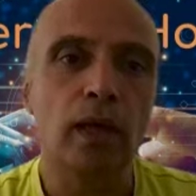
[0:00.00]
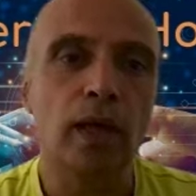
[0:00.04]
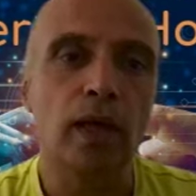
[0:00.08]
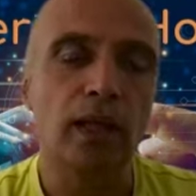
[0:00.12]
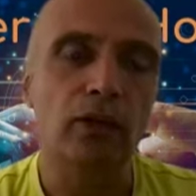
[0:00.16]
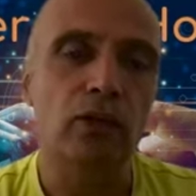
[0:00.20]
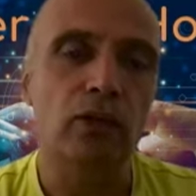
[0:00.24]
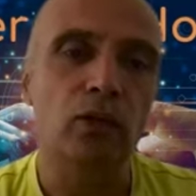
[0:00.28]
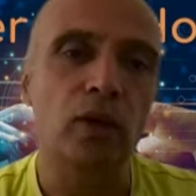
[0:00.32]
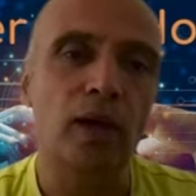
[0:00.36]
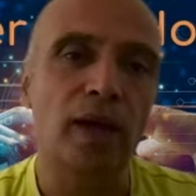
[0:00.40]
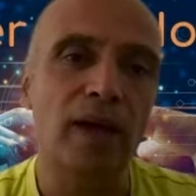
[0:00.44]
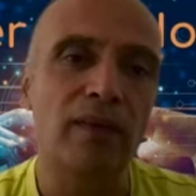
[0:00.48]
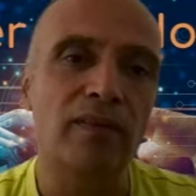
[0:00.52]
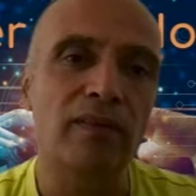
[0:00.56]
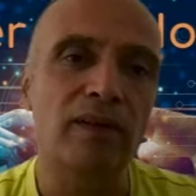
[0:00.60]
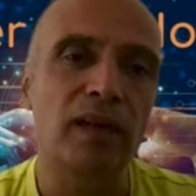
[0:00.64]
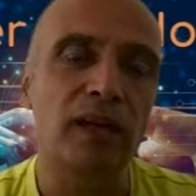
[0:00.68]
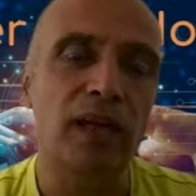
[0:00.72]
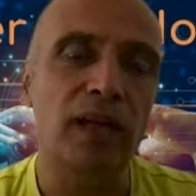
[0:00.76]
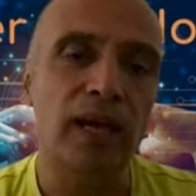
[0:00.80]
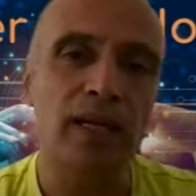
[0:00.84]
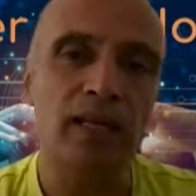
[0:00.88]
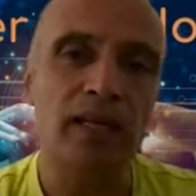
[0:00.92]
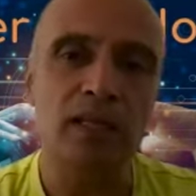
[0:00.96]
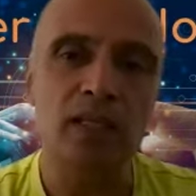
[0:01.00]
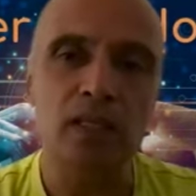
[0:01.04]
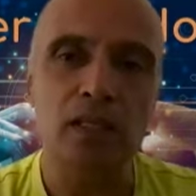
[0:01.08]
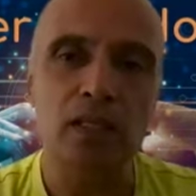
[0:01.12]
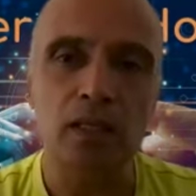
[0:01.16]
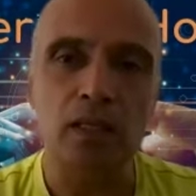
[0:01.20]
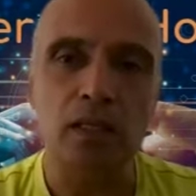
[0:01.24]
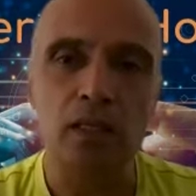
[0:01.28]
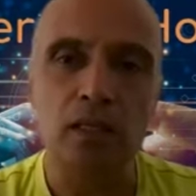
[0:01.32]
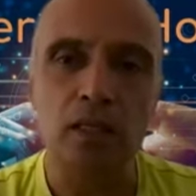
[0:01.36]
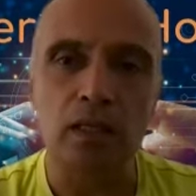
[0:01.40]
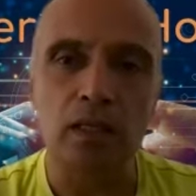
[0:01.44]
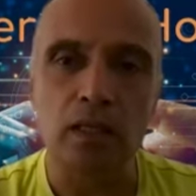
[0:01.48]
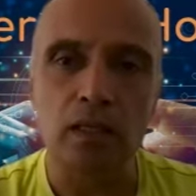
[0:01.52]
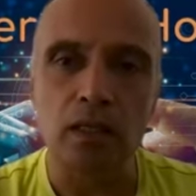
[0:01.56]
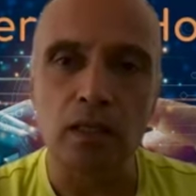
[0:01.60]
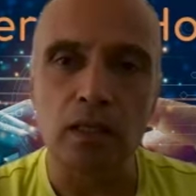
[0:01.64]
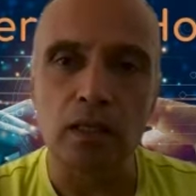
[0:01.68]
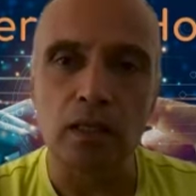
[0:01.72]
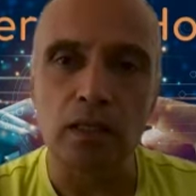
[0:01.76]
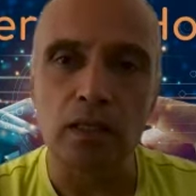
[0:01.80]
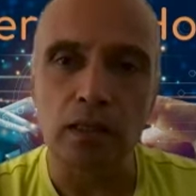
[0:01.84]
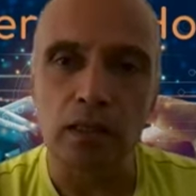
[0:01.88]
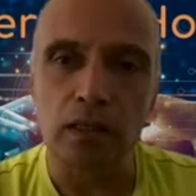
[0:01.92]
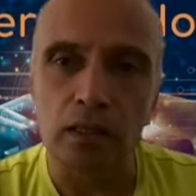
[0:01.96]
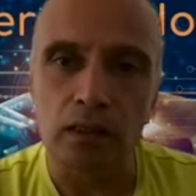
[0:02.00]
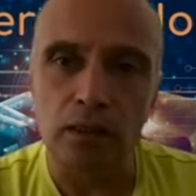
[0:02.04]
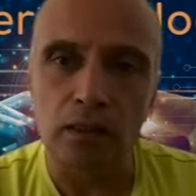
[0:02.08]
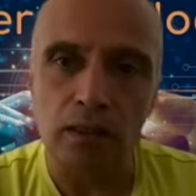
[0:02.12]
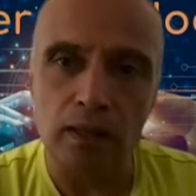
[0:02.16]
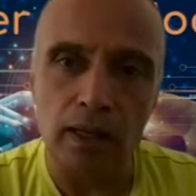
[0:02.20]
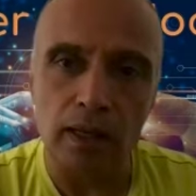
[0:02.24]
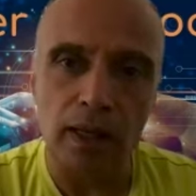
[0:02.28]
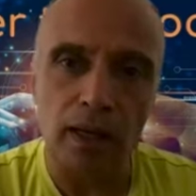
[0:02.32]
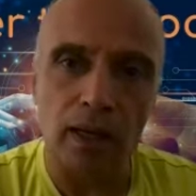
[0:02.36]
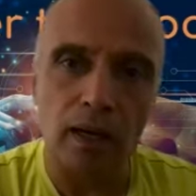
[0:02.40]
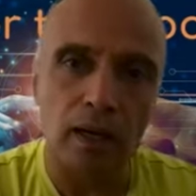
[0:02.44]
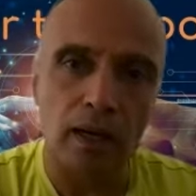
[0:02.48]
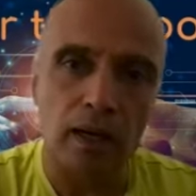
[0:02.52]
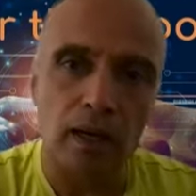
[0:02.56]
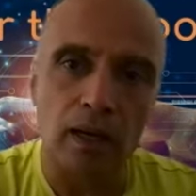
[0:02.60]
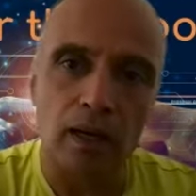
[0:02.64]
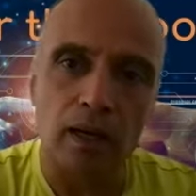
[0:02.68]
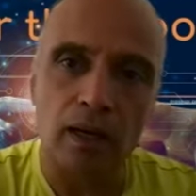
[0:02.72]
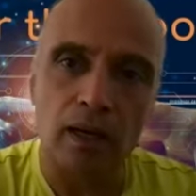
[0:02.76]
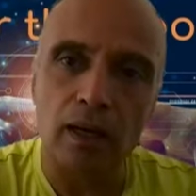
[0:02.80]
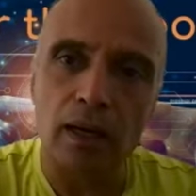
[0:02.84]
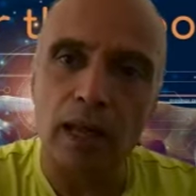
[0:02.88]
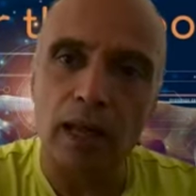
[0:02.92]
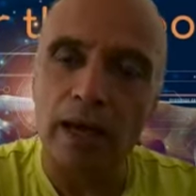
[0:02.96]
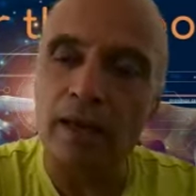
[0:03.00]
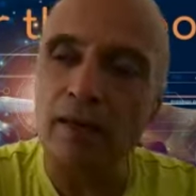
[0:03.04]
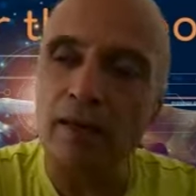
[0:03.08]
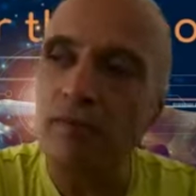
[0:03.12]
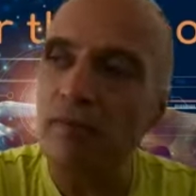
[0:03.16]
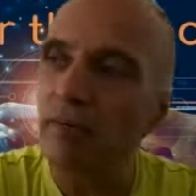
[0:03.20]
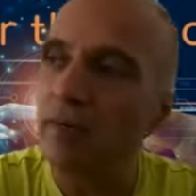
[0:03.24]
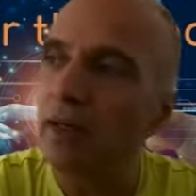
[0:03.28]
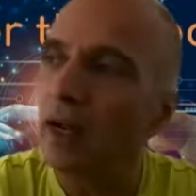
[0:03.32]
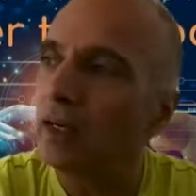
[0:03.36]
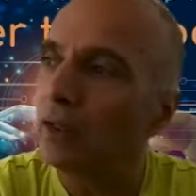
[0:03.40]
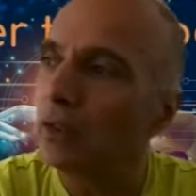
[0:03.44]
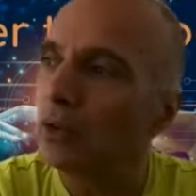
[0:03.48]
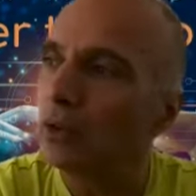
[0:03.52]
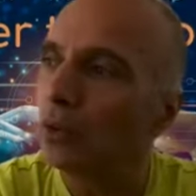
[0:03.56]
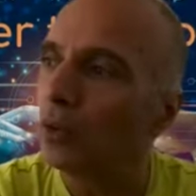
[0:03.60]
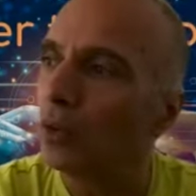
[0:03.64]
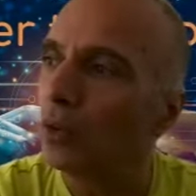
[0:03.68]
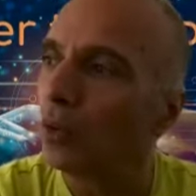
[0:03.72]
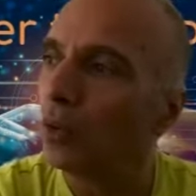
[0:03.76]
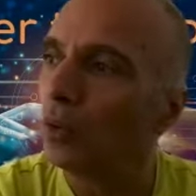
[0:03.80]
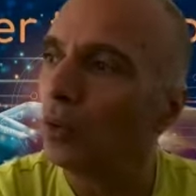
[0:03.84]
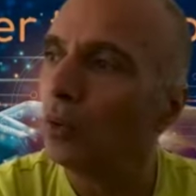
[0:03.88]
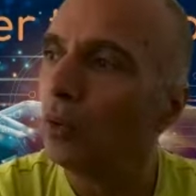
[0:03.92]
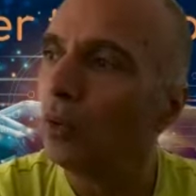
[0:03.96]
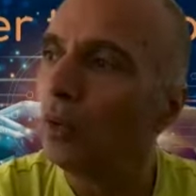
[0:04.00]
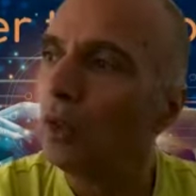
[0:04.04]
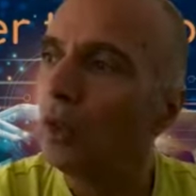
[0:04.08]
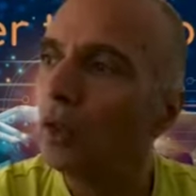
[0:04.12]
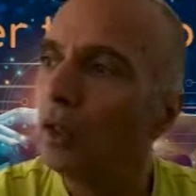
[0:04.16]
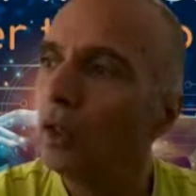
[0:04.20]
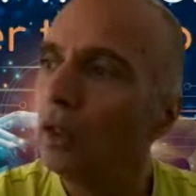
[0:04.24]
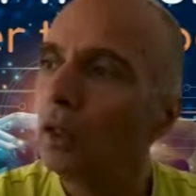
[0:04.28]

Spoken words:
And so I have realized in life that, you know,